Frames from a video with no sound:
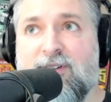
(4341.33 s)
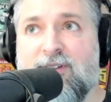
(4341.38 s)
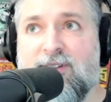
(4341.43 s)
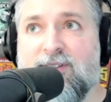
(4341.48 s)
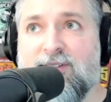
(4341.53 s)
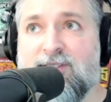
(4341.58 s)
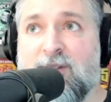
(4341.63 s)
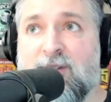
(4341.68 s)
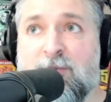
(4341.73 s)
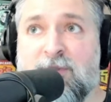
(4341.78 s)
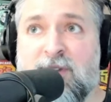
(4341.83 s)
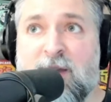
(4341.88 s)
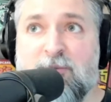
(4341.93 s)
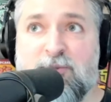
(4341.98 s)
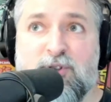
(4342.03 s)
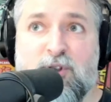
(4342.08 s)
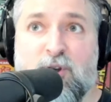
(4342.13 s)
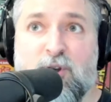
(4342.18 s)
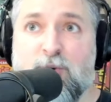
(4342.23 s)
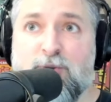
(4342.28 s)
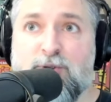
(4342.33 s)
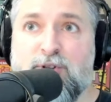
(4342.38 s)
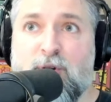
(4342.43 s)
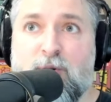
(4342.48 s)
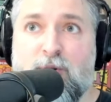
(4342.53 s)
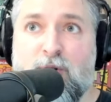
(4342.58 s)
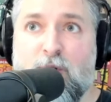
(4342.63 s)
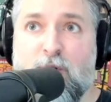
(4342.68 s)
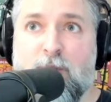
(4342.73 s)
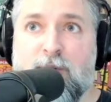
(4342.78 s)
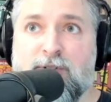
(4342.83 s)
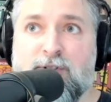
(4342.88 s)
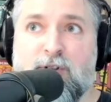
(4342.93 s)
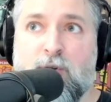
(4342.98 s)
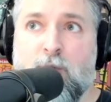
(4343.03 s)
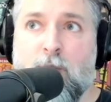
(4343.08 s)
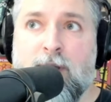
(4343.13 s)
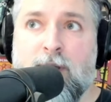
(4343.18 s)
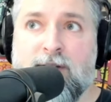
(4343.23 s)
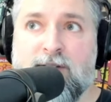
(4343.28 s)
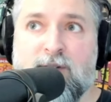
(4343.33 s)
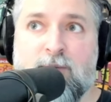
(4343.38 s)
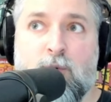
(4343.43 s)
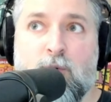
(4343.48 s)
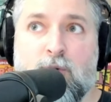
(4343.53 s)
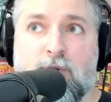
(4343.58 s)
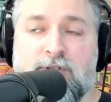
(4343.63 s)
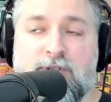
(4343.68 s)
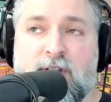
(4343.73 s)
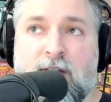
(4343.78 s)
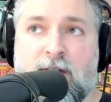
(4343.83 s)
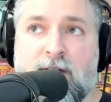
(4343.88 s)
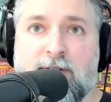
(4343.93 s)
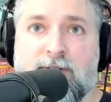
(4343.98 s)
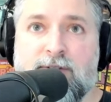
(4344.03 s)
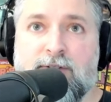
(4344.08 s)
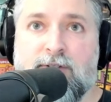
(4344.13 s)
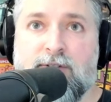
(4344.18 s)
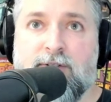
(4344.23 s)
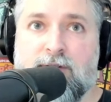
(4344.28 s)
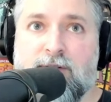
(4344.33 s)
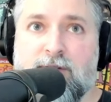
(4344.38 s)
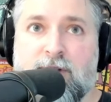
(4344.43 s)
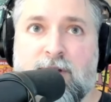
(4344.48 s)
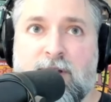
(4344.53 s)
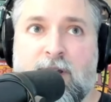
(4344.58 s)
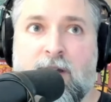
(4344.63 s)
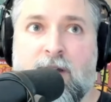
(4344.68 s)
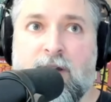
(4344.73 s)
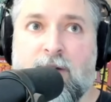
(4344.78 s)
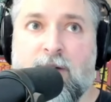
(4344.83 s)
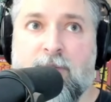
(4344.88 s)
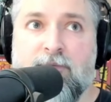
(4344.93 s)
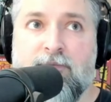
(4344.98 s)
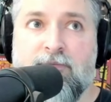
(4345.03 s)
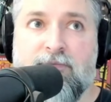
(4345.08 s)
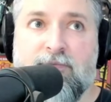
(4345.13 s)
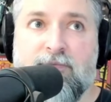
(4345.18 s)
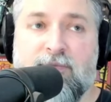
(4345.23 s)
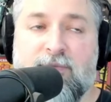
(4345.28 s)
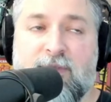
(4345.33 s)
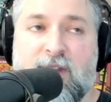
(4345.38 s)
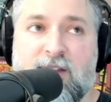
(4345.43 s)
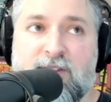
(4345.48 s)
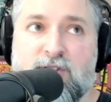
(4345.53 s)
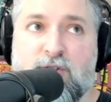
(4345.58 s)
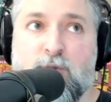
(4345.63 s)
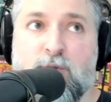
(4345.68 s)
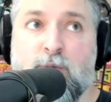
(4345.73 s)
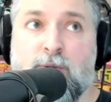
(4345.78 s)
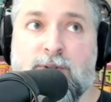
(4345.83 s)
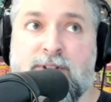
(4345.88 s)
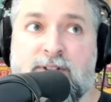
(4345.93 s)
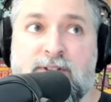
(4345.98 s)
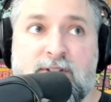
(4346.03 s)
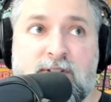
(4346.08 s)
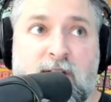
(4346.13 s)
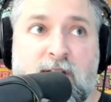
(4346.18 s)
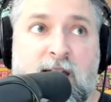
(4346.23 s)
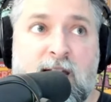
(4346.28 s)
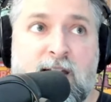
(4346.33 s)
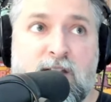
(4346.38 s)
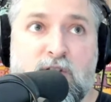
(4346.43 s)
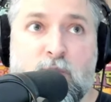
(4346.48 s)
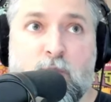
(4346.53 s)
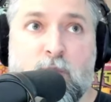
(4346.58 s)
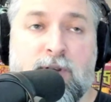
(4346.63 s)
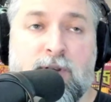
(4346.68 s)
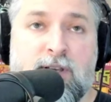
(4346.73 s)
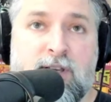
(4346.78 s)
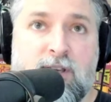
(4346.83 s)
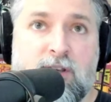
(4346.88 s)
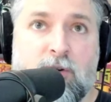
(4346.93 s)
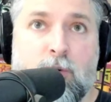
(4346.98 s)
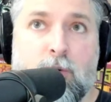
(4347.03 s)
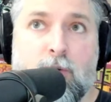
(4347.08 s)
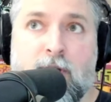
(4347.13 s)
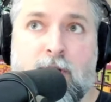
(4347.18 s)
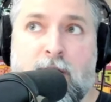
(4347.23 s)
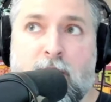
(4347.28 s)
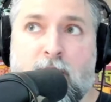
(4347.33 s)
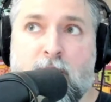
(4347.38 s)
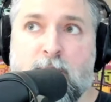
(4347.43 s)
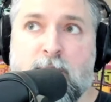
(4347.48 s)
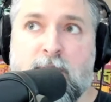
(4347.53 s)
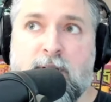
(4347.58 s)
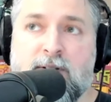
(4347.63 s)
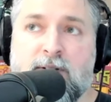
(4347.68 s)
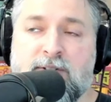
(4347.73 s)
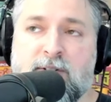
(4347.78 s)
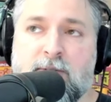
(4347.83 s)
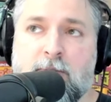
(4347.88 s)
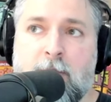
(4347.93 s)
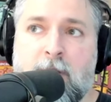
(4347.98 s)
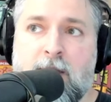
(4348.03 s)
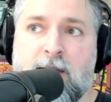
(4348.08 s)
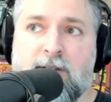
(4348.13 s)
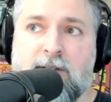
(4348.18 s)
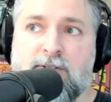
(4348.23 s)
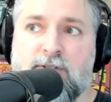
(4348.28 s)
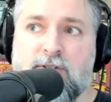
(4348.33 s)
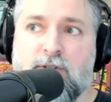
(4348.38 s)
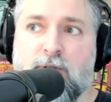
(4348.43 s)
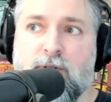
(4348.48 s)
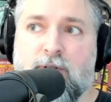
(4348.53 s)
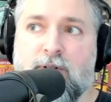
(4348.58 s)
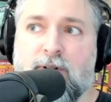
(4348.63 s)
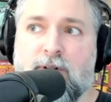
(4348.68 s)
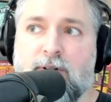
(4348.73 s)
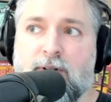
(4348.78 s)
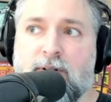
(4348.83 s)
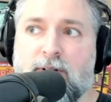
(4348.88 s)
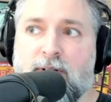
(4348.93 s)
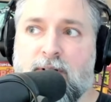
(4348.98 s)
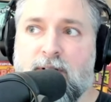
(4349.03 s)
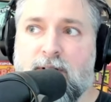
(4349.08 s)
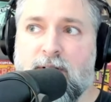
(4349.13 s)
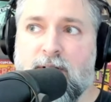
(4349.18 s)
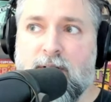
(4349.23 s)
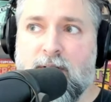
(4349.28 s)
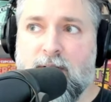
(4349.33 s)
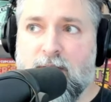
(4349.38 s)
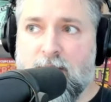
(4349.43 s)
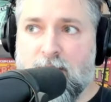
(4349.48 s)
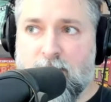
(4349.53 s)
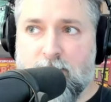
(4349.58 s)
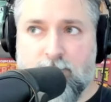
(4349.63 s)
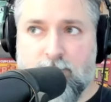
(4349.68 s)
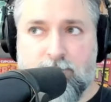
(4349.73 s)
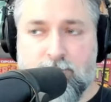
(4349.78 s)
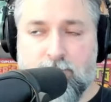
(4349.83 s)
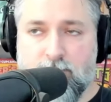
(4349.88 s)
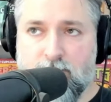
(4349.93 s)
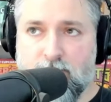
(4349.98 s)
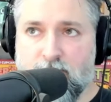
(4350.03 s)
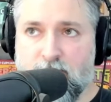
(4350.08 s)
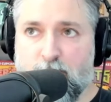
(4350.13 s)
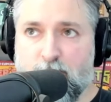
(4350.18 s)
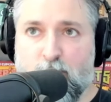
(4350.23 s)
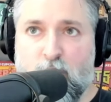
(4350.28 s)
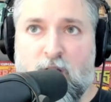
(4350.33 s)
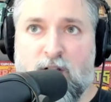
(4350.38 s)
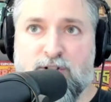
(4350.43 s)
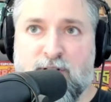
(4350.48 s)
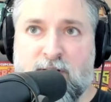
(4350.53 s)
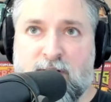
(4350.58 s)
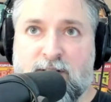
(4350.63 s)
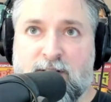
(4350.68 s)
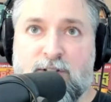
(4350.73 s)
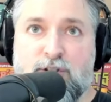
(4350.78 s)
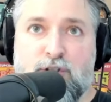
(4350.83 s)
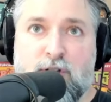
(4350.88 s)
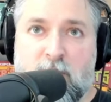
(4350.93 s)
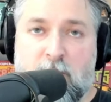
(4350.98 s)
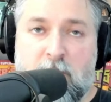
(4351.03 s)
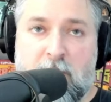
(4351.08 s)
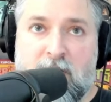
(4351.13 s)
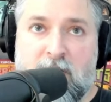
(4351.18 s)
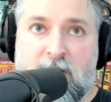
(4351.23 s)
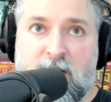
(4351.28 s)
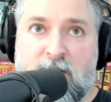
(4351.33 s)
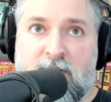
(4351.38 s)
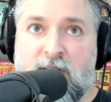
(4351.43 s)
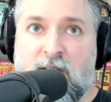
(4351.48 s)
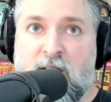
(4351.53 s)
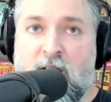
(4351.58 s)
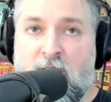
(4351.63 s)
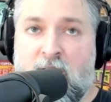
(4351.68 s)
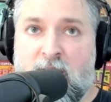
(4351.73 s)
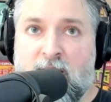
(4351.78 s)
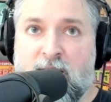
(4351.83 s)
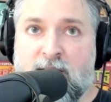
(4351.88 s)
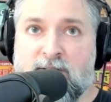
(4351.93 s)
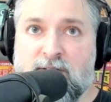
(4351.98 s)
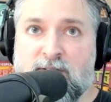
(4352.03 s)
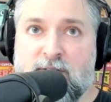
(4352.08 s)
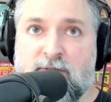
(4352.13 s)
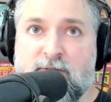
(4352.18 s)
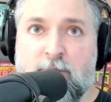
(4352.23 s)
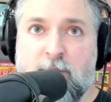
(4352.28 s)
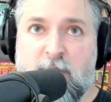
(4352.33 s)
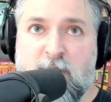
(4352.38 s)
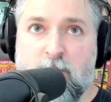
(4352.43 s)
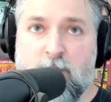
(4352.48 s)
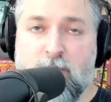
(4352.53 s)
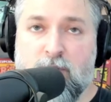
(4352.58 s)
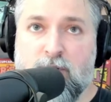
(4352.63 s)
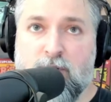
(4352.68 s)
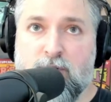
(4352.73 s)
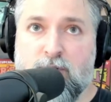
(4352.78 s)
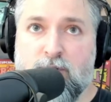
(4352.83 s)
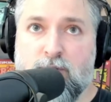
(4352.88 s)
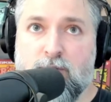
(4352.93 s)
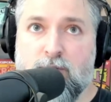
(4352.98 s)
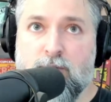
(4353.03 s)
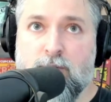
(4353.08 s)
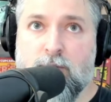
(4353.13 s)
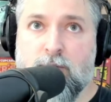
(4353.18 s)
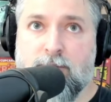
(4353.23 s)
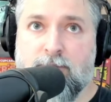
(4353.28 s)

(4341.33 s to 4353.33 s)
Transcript: sometimes those don't always equate to more sales. It's cool to say you are here or there because it makes your project legitimate in the eyes of people who